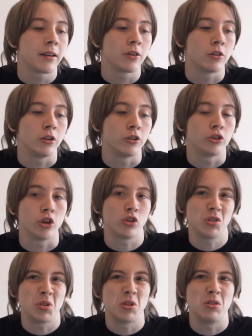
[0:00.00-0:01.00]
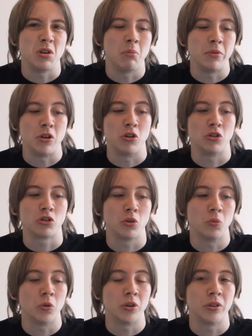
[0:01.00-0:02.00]
or just to abuse
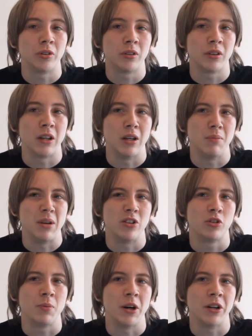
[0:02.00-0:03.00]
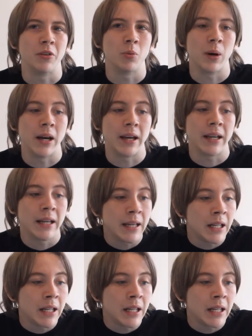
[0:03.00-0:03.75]
someone in a mean-spirited way.